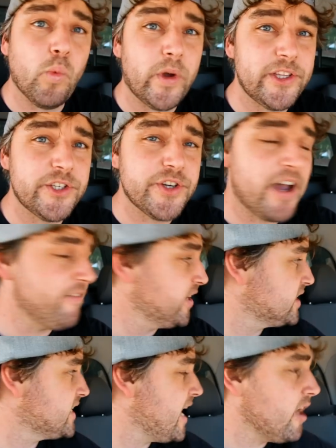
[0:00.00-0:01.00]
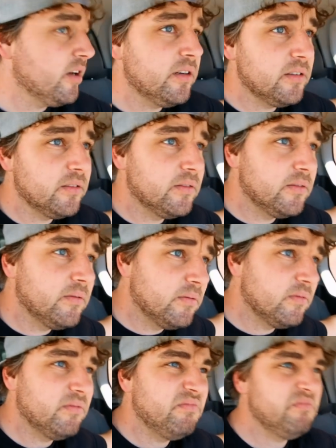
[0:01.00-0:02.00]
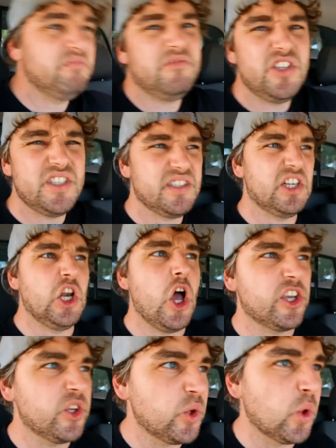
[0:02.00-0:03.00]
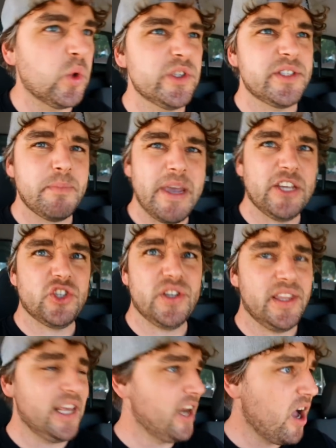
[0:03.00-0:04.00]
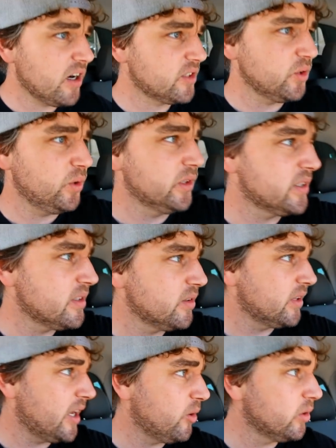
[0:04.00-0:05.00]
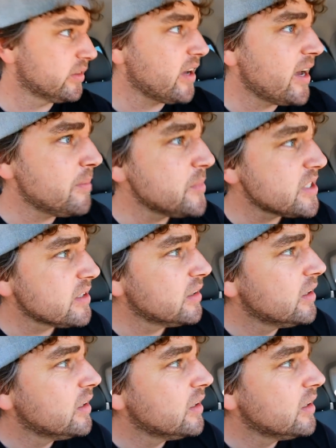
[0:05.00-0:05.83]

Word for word: And when you're driving in town, just lock your doors, make sure they're locked all, at all times.